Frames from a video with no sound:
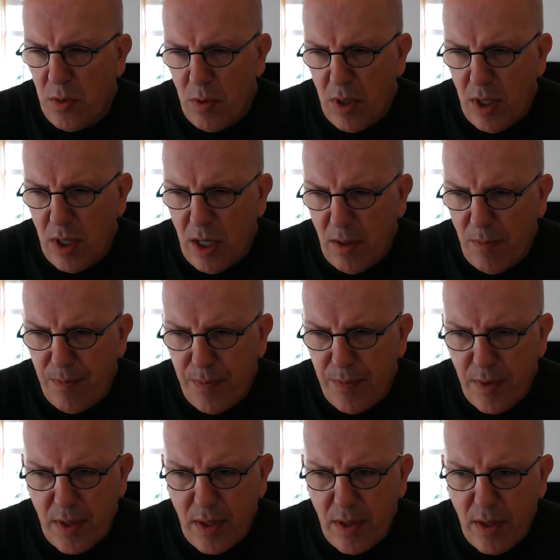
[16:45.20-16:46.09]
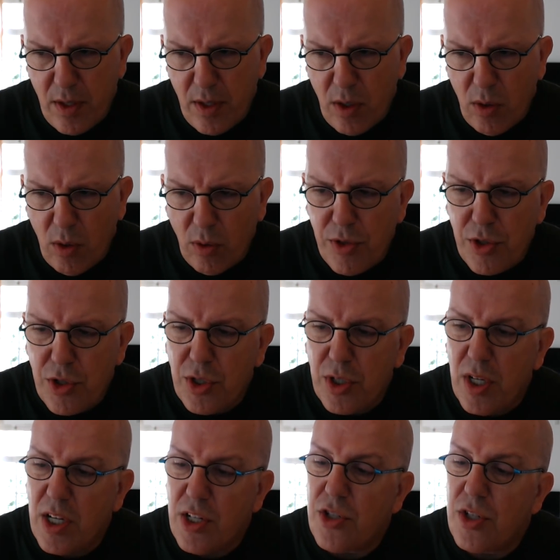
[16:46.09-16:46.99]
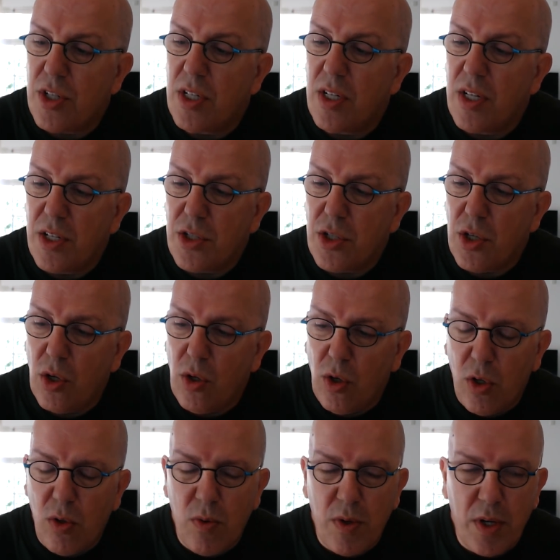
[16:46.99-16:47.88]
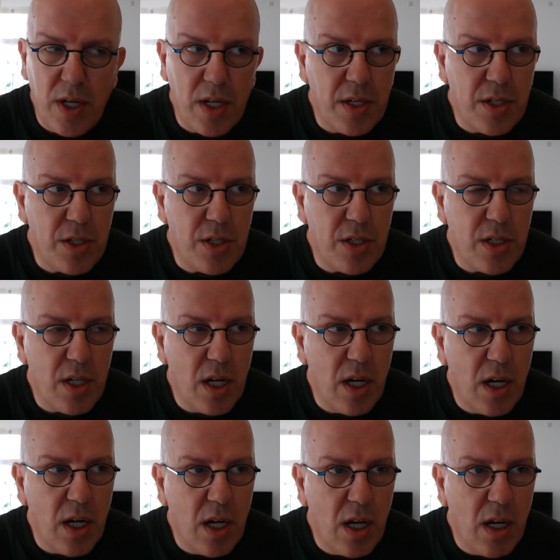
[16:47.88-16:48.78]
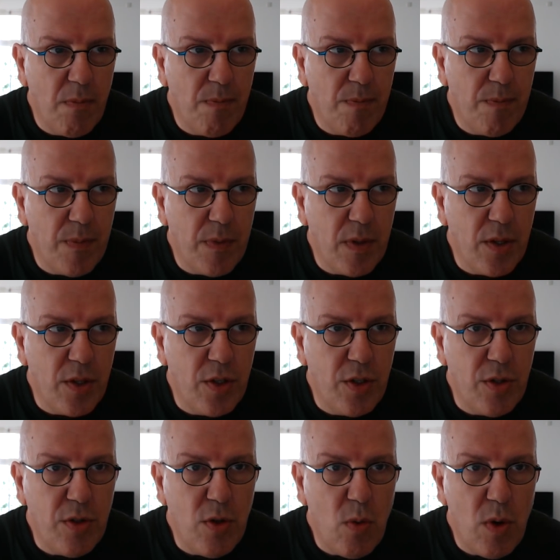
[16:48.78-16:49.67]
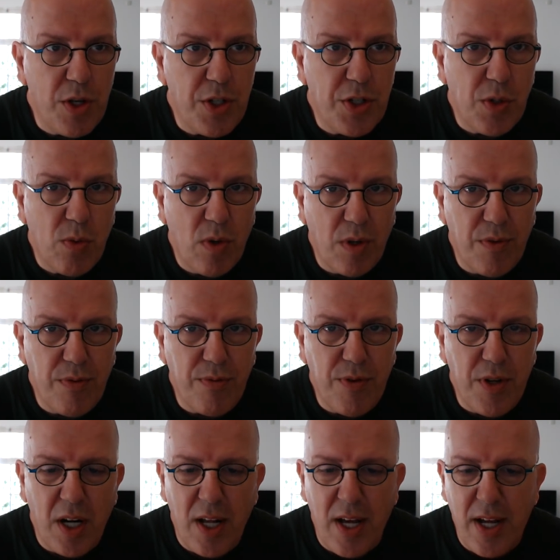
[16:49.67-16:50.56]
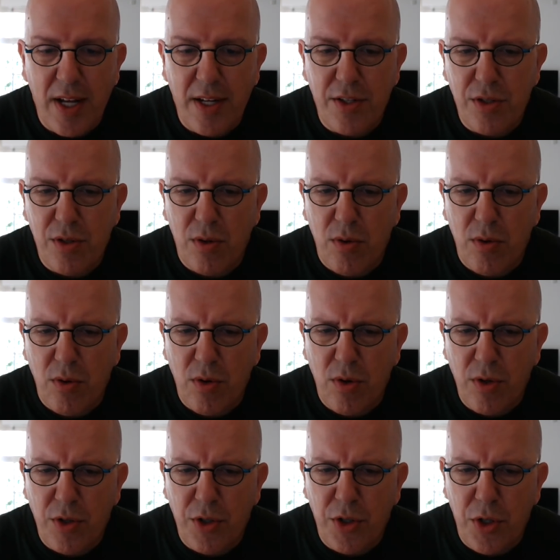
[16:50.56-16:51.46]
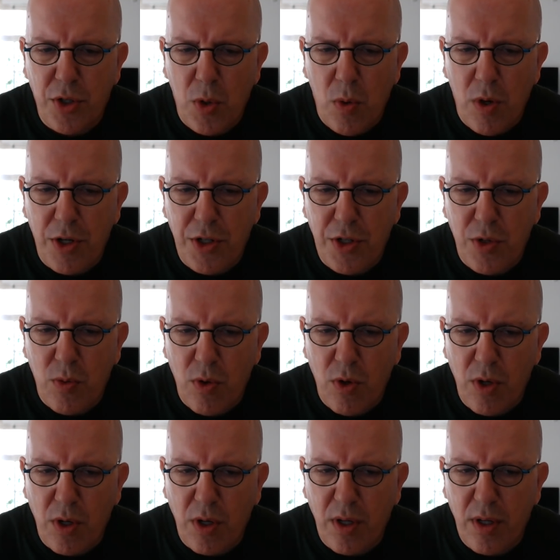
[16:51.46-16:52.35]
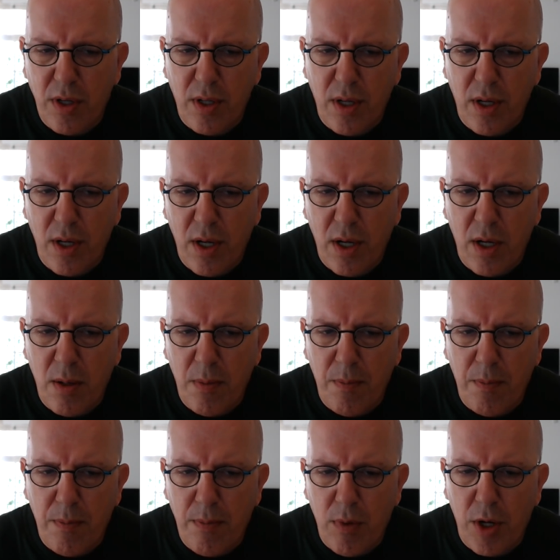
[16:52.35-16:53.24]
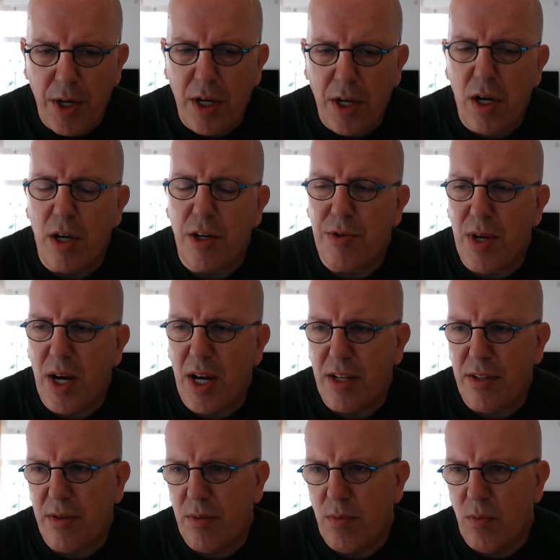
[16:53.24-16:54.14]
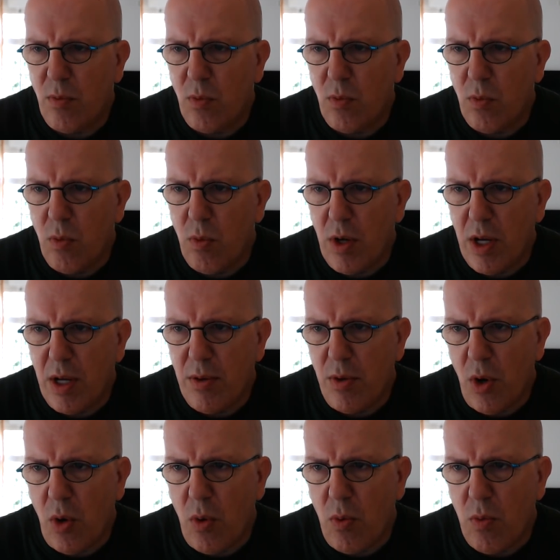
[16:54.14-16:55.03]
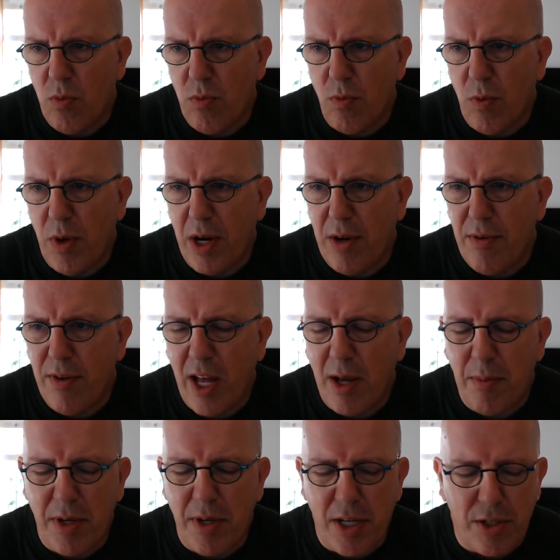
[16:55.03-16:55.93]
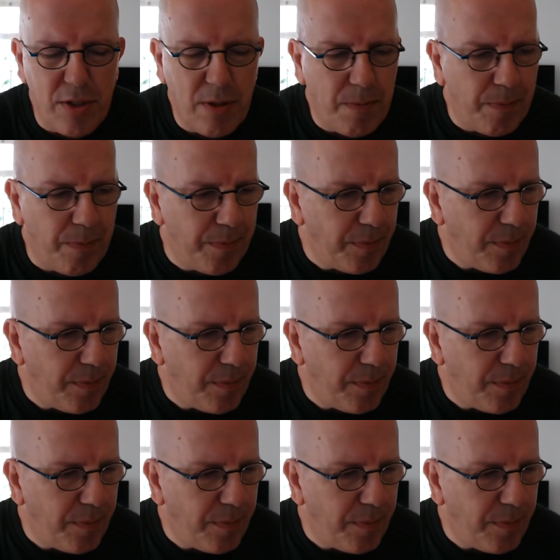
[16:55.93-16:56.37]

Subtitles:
Well, the whole discussion is always, do you want to work freelance or do you want to work on a contract? You know, whatever that means.